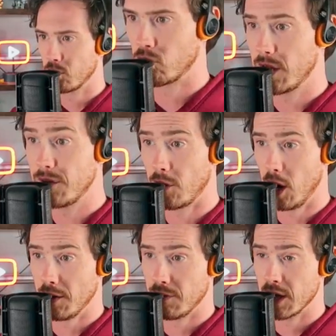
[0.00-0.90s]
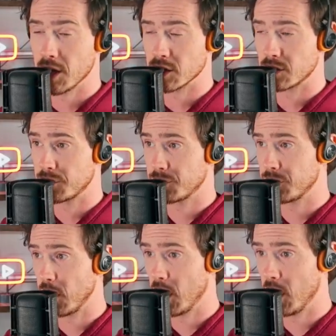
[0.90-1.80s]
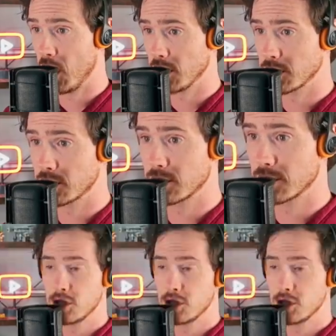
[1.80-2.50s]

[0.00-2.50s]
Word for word: Revive is fast.